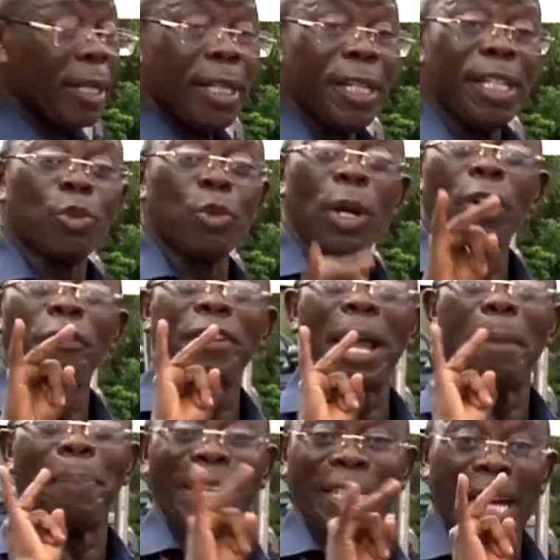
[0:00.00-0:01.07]
is one of the
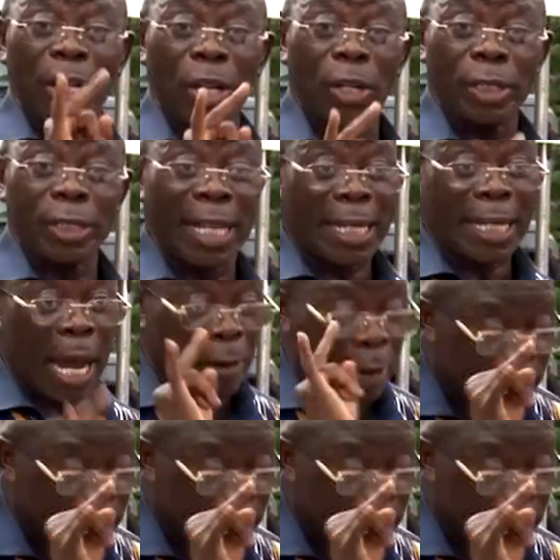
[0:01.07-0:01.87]
ambassadors that are